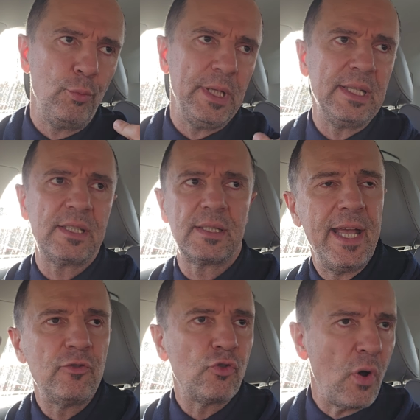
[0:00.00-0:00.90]
minutes.
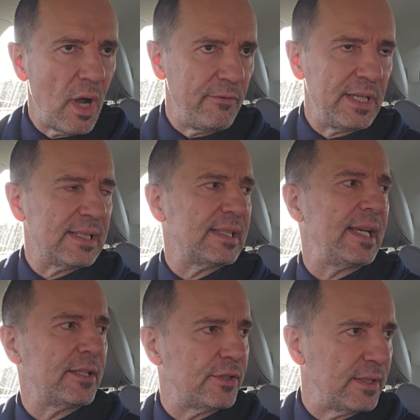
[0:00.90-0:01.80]
And driving
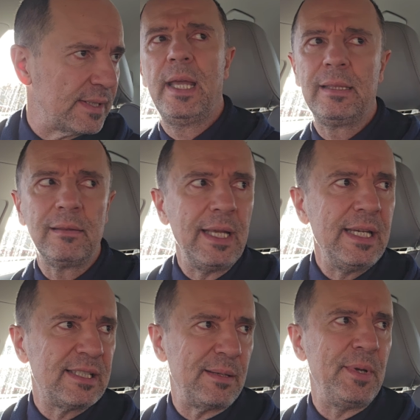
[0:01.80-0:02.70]
sections, at
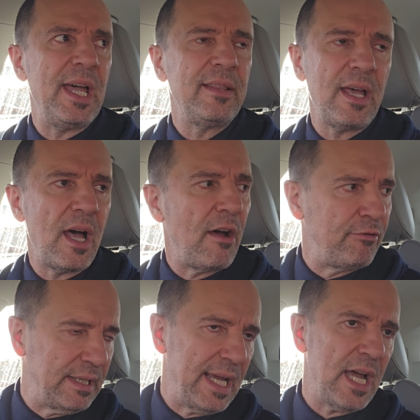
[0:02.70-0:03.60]
least about half
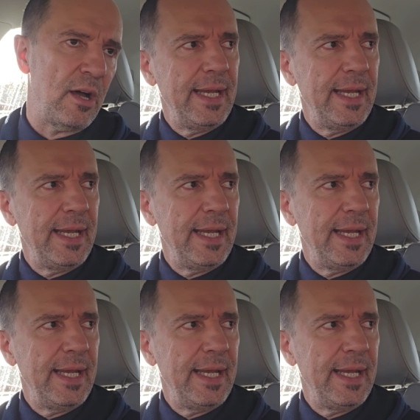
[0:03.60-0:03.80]
an hour.